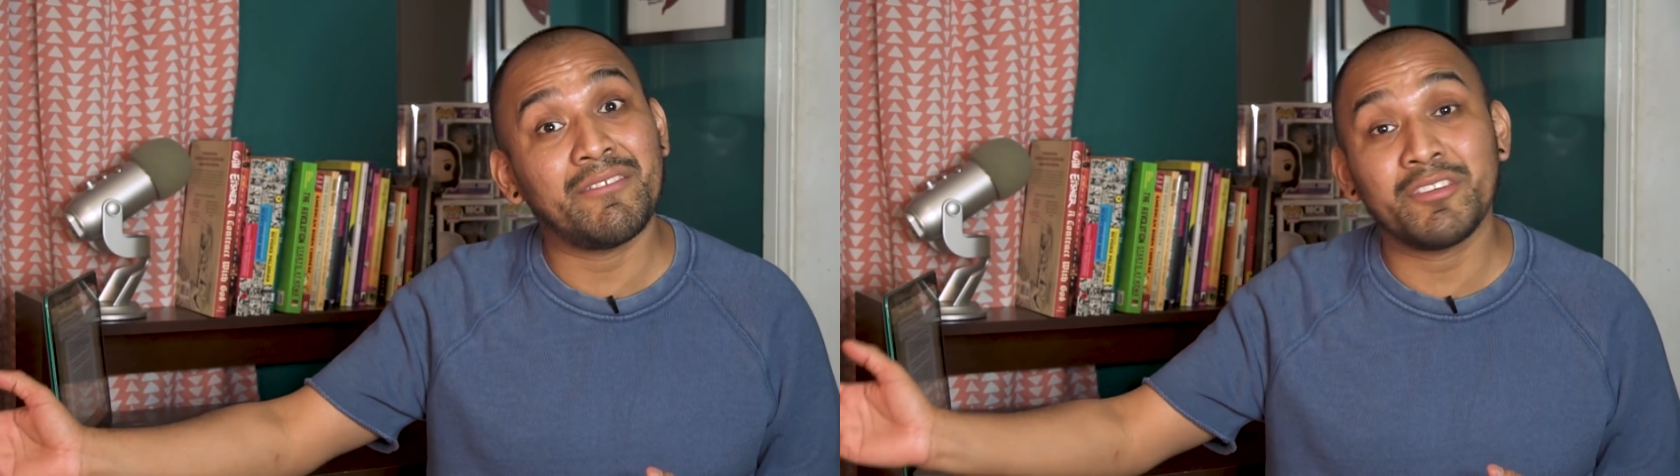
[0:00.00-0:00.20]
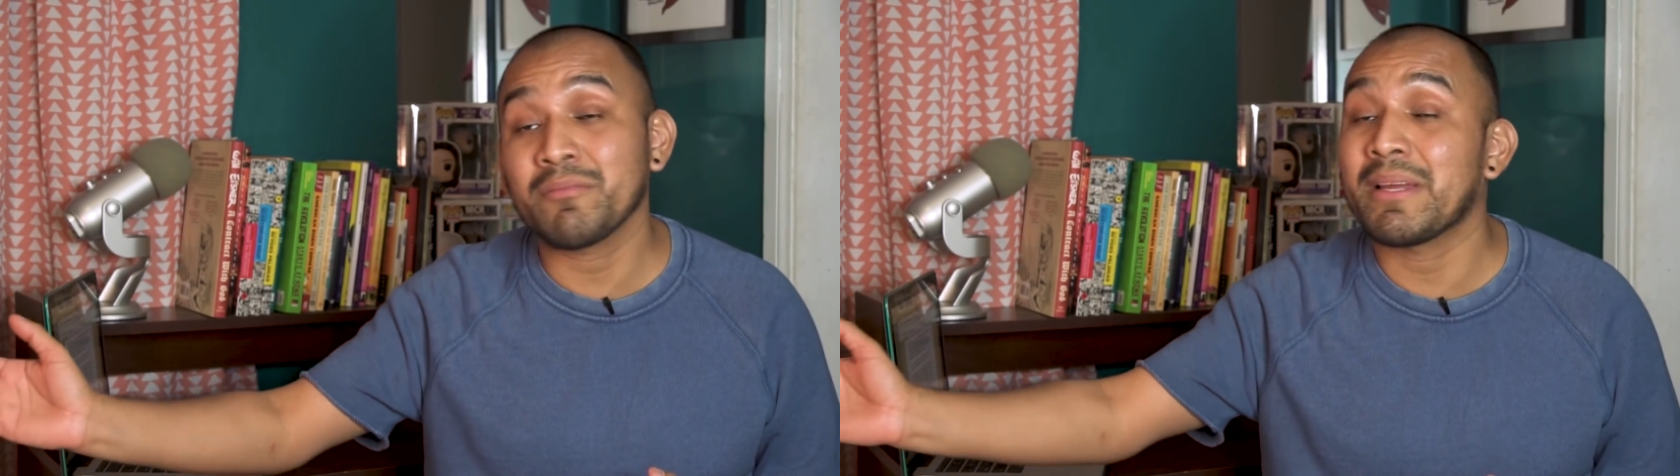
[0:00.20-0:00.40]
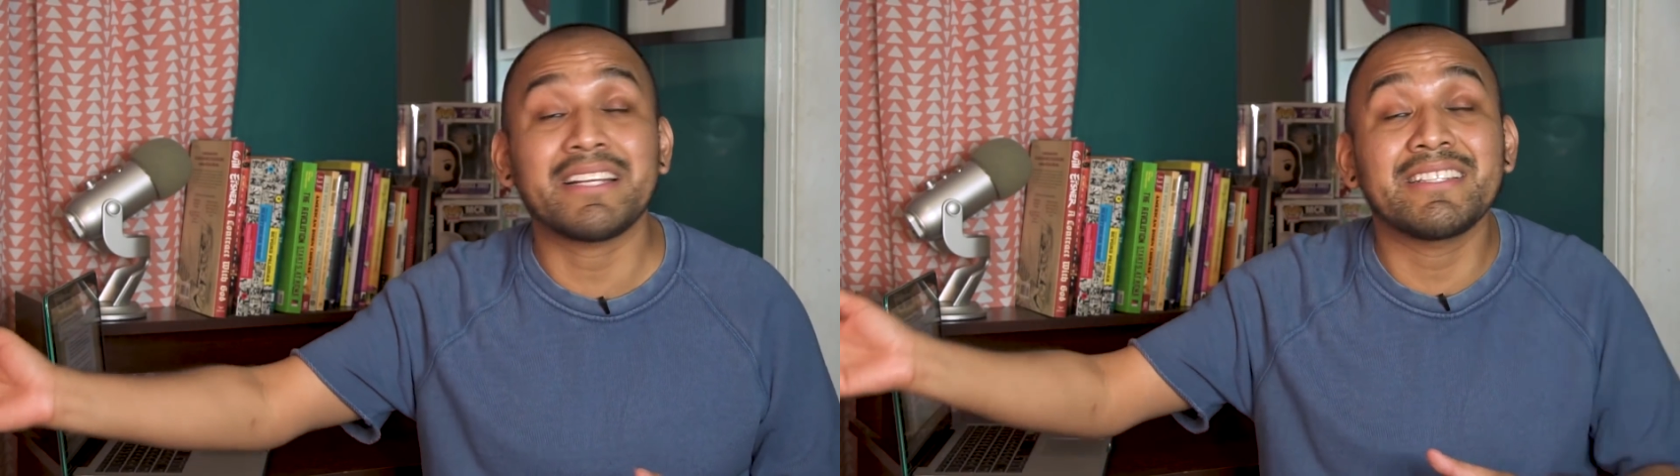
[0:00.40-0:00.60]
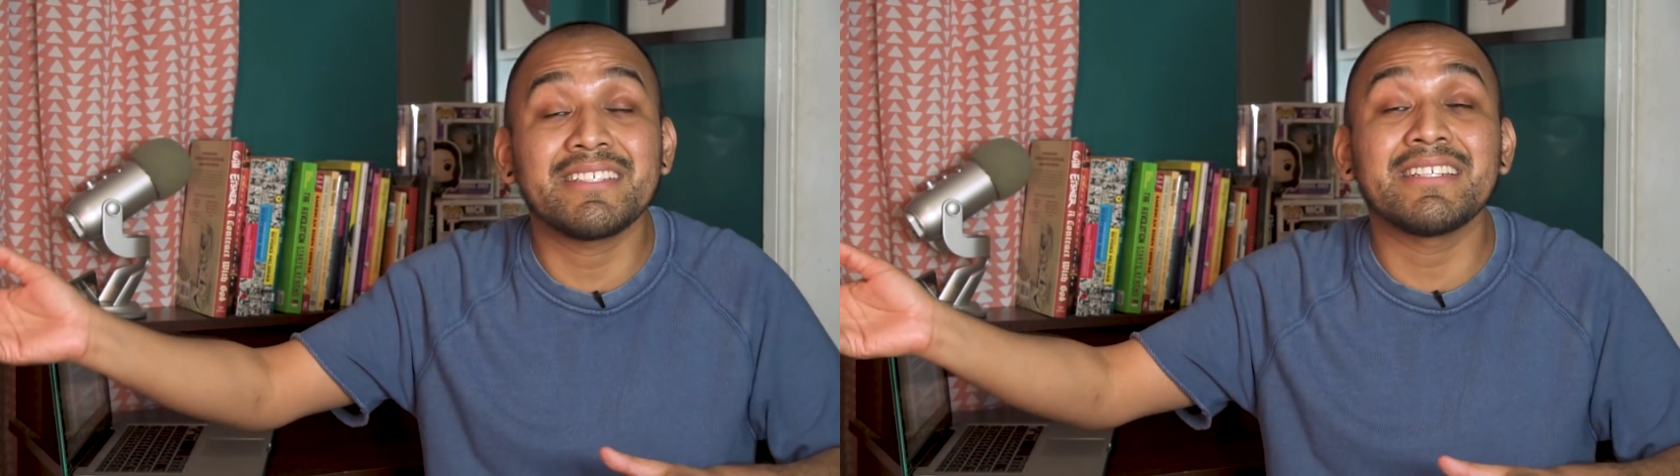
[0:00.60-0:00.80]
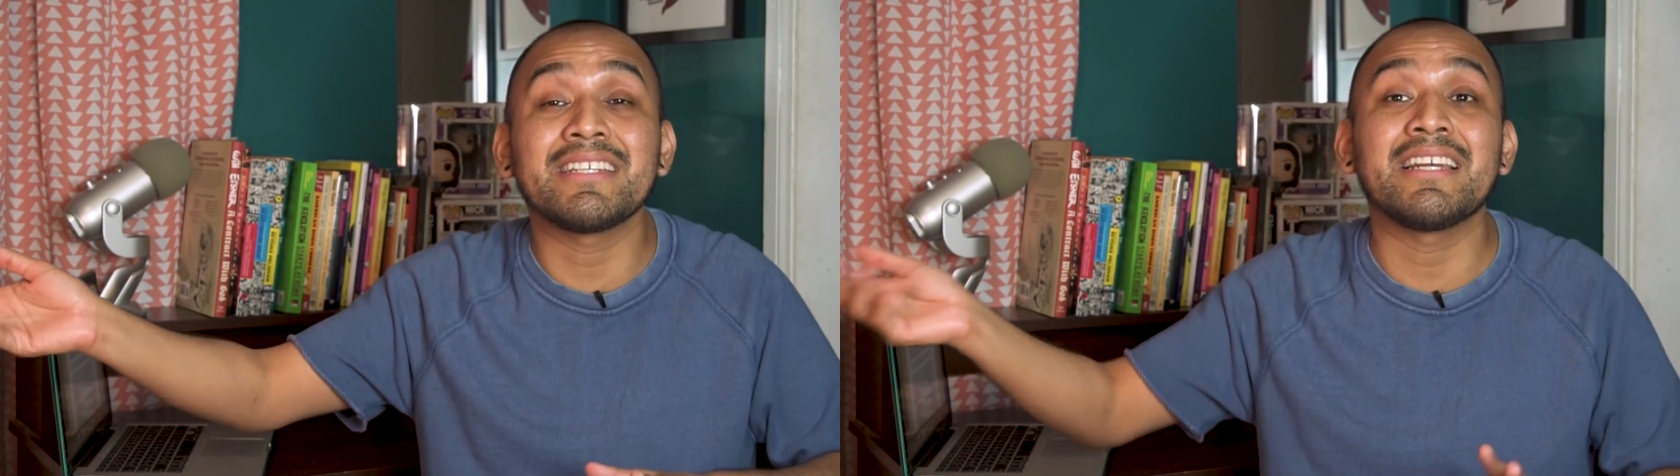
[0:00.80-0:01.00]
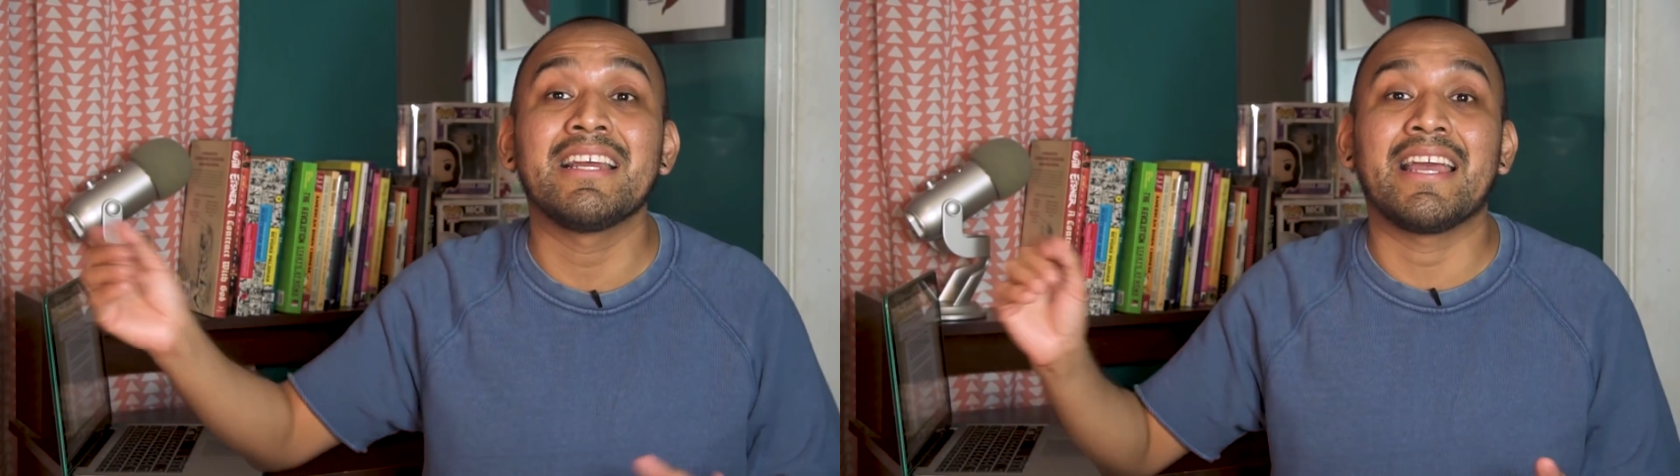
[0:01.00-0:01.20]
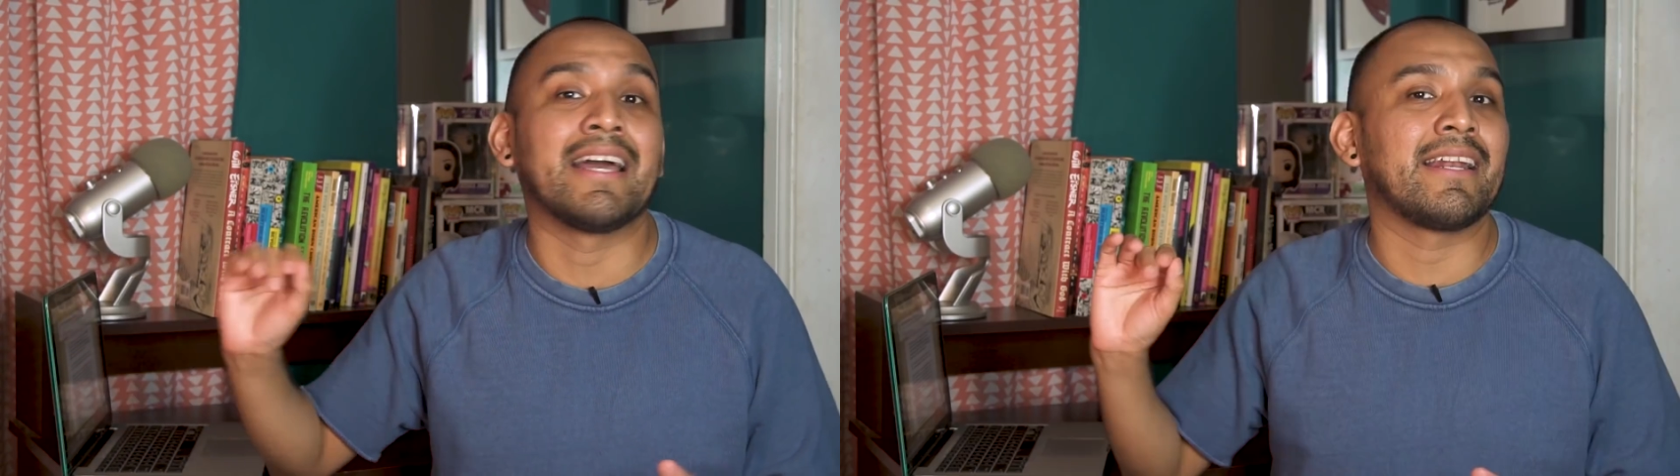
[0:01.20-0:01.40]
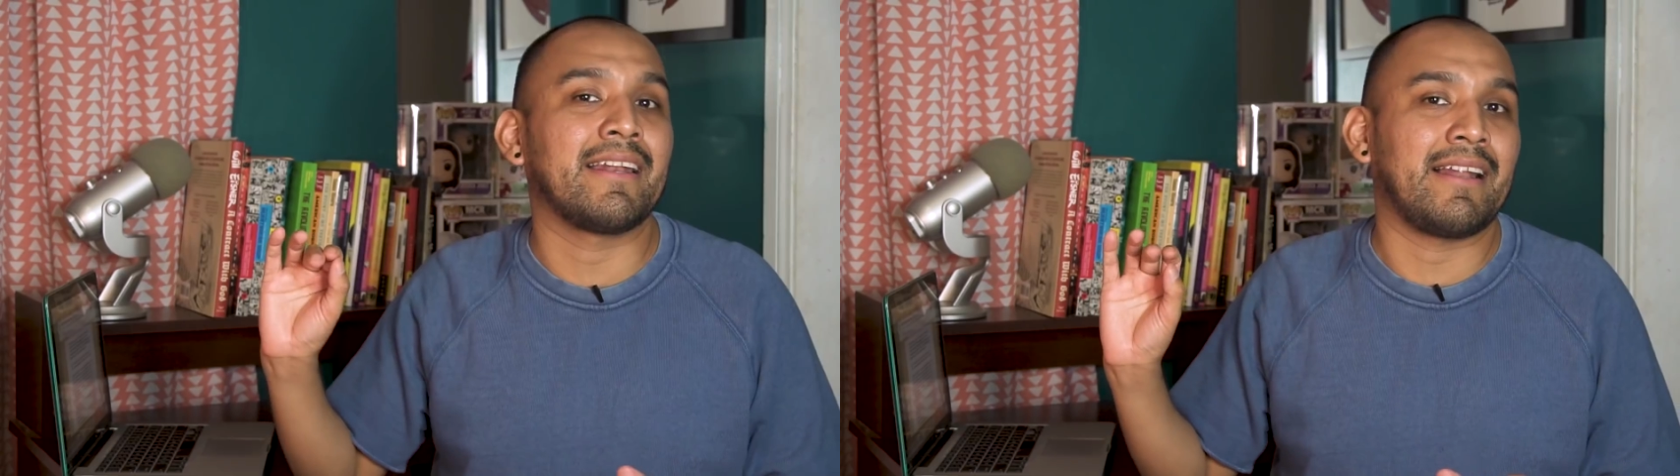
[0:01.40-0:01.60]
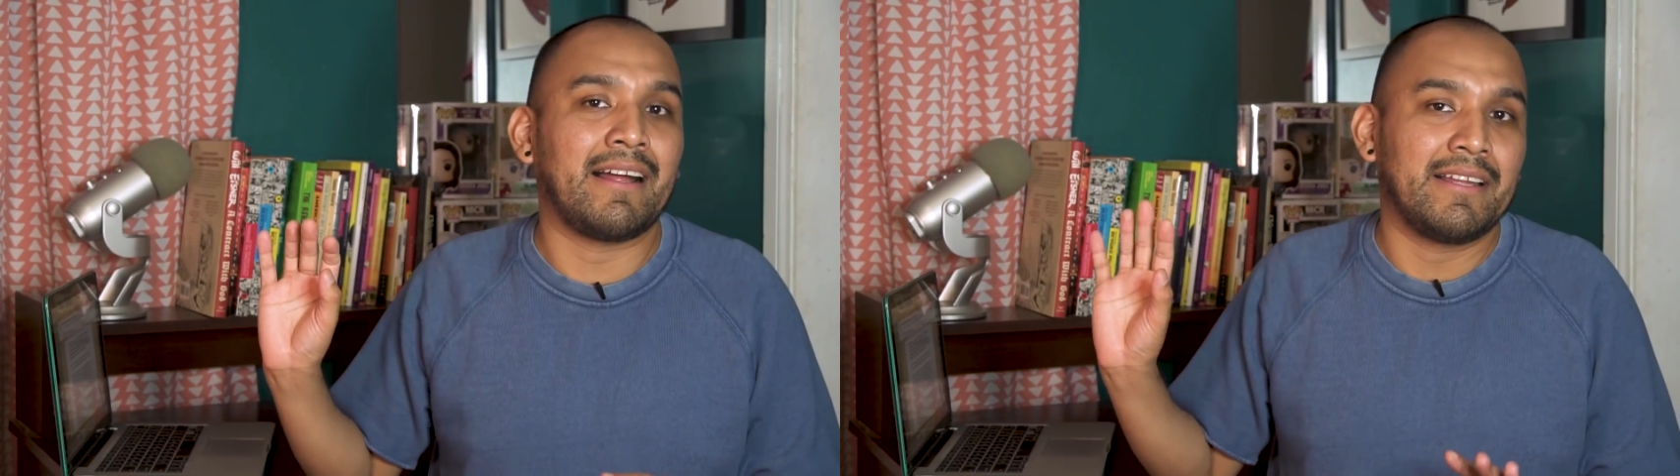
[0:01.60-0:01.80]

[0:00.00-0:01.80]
respected and,